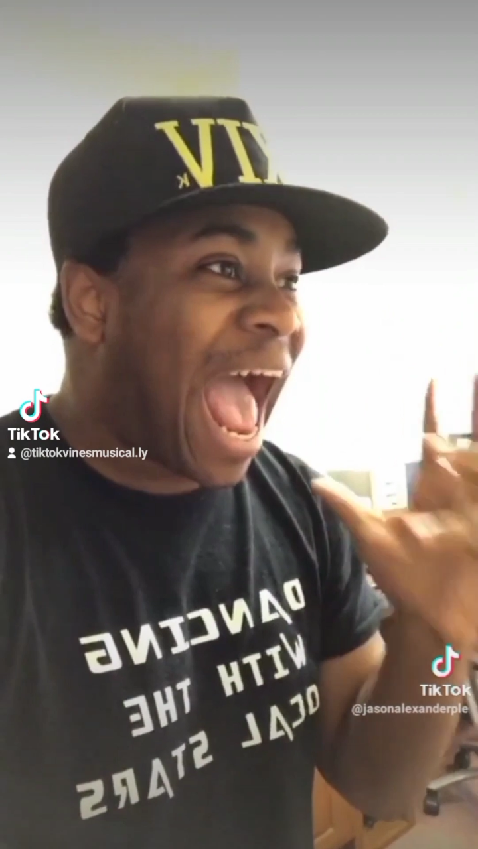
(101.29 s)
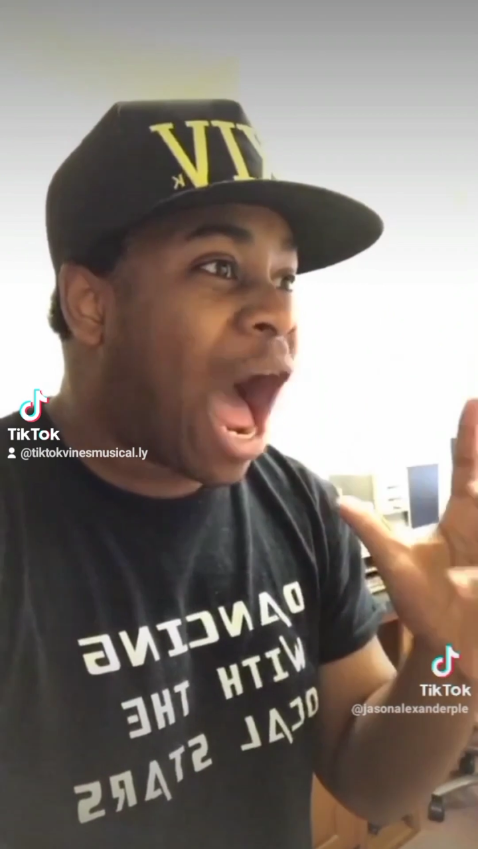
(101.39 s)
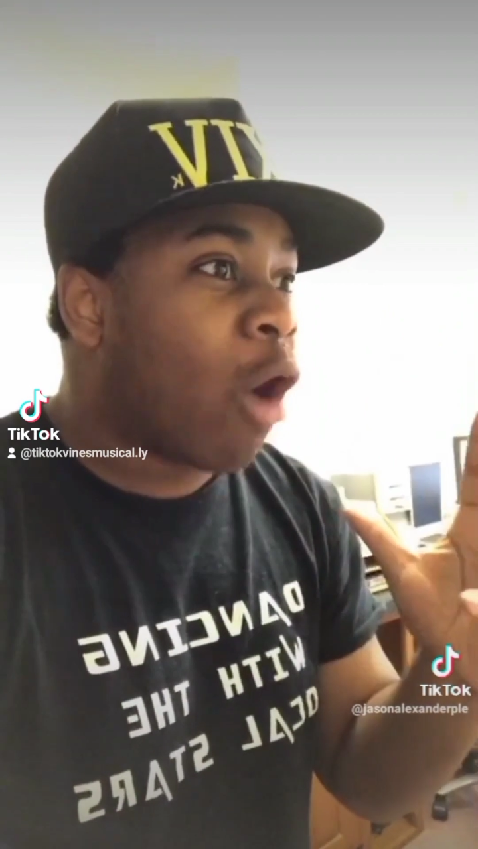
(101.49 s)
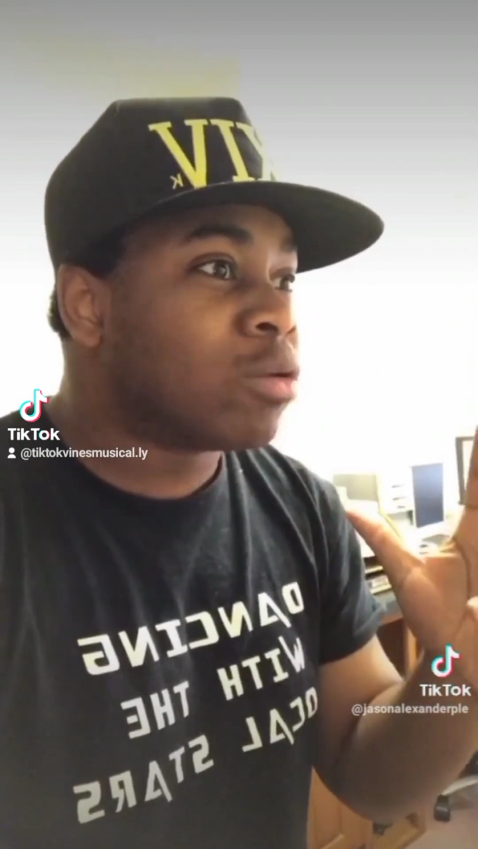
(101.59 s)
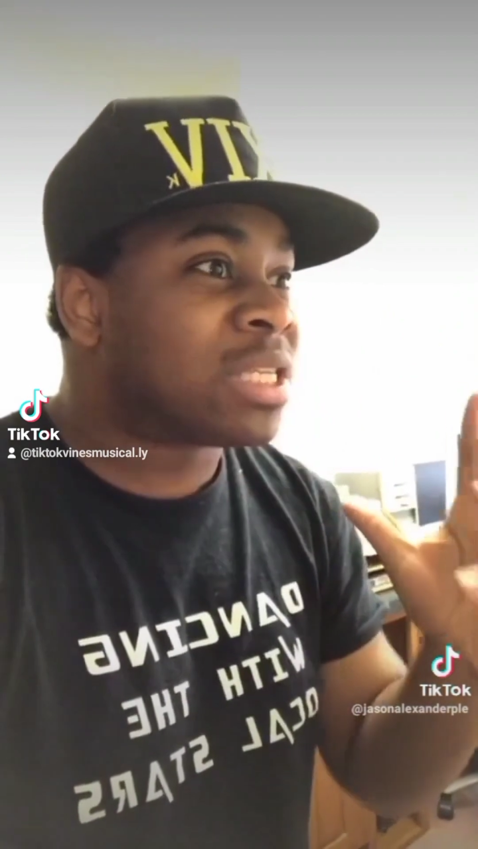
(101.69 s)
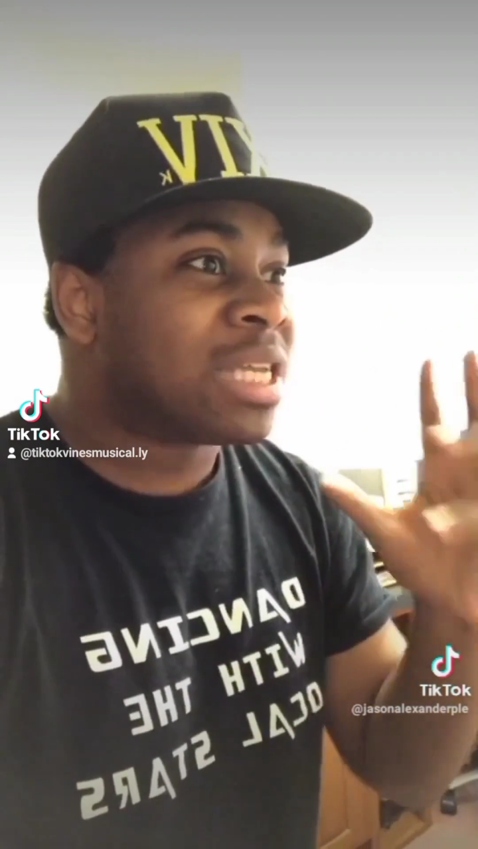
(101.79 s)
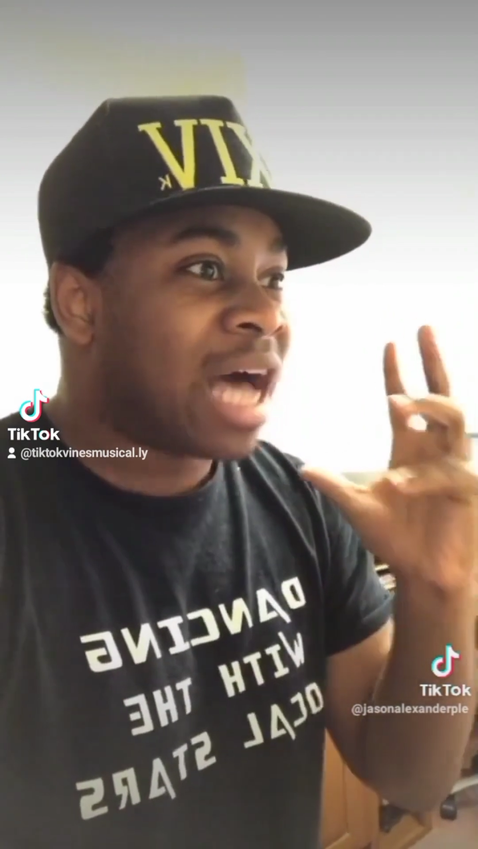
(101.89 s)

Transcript: out